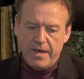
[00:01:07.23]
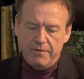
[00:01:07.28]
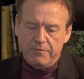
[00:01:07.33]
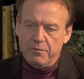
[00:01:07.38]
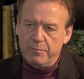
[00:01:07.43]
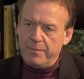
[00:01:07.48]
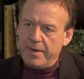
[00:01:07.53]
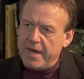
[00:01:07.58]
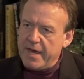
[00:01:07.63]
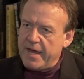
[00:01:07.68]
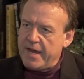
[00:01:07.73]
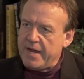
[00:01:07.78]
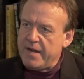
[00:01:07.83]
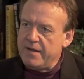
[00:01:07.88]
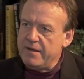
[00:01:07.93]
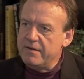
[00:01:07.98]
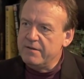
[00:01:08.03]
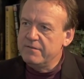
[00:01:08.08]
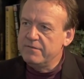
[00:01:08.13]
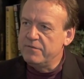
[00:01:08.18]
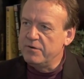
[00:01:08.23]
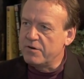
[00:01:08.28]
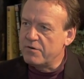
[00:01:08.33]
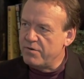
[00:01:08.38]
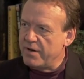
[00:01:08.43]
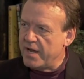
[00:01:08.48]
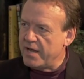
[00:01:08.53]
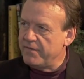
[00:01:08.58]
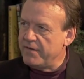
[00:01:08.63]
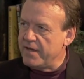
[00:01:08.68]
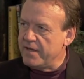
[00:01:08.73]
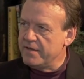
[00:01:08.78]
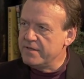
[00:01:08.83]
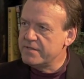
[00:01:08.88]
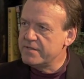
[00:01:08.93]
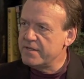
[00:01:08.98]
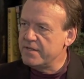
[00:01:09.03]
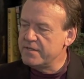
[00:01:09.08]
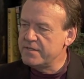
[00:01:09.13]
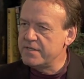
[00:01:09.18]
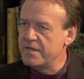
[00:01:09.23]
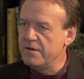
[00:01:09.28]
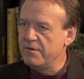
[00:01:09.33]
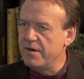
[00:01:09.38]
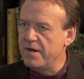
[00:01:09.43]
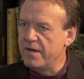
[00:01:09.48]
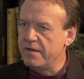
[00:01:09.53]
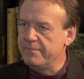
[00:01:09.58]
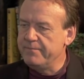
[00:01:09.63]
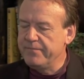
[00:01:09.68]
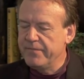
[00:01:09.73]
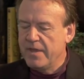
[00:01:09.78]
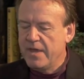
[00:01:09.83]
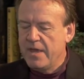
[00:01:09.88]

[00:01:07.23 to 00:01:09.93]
for pain, for cravings, and so on.